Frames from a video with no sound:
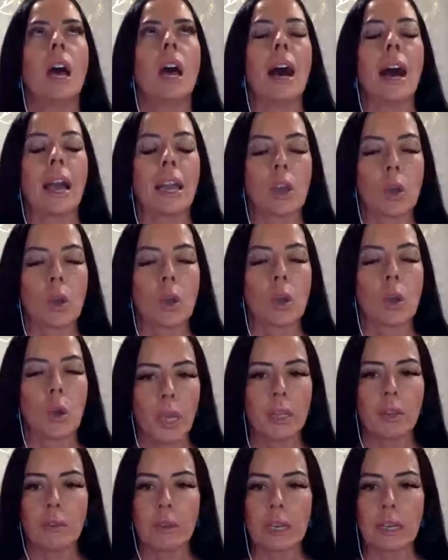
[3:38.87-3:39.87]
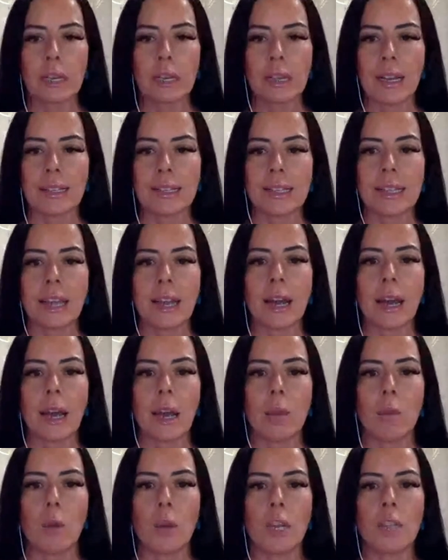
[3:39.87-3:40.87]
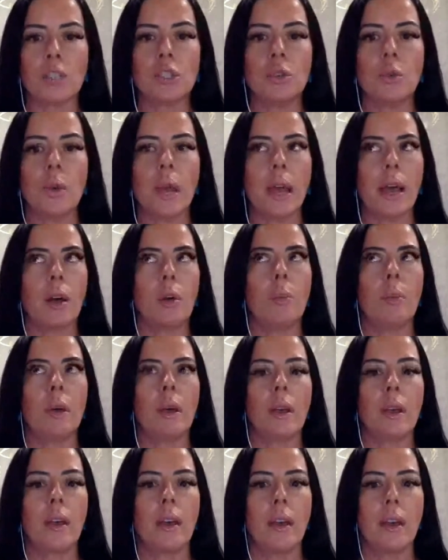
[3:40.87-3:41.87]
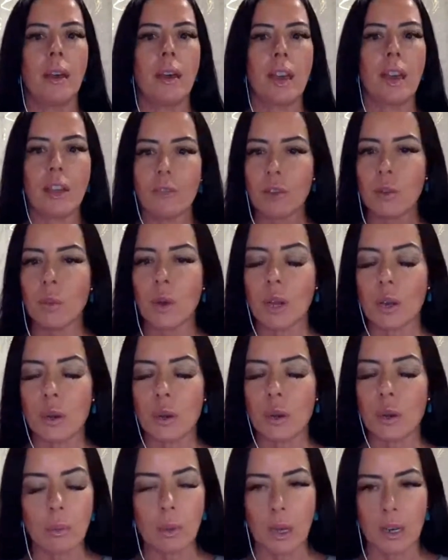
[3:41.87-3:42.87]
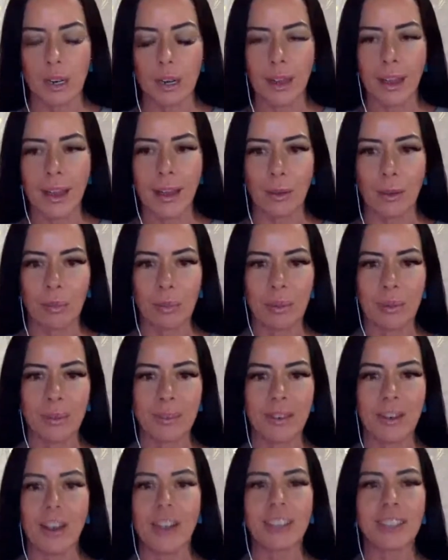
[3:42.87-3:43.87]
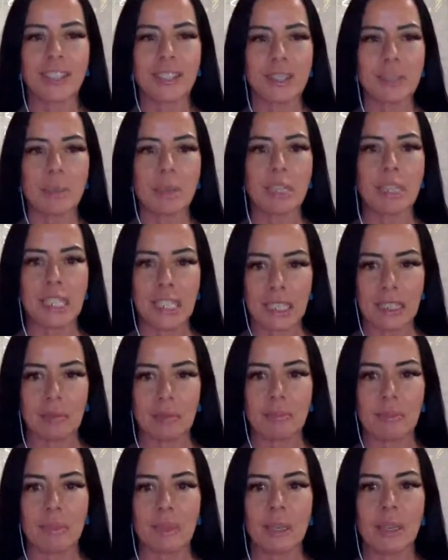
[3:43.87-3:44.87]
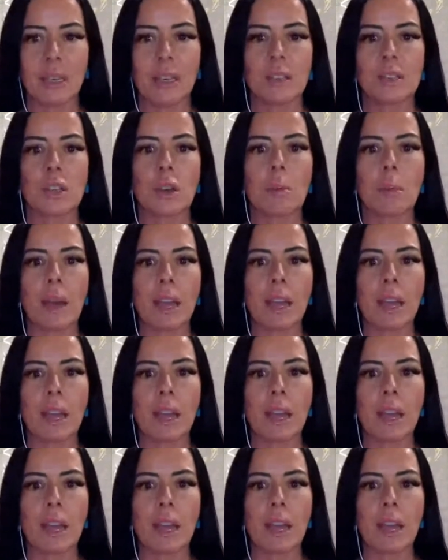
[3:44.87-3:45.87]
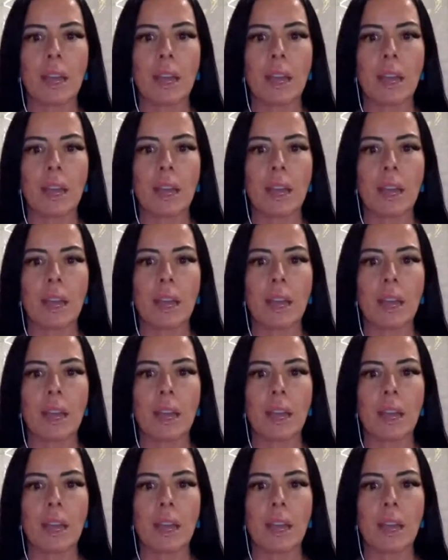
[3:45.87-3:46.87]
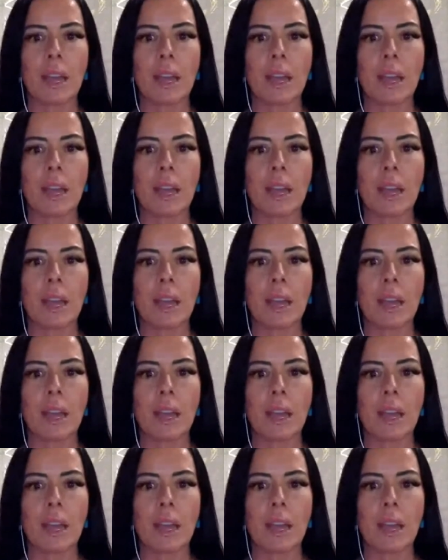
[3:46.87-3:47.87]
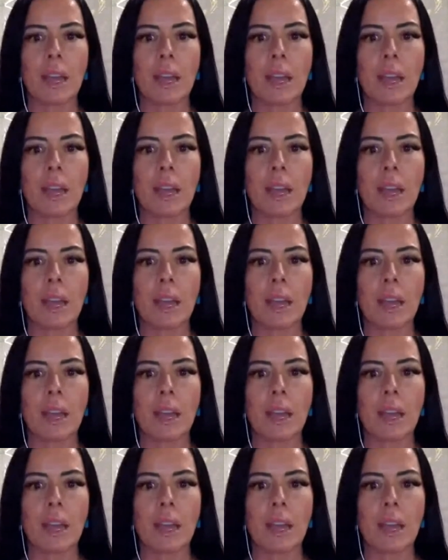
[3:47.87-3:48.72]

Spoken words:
I quickly realized that I wanted to help everyone who wanted help, not just my team. So my end game transitioned to coaching.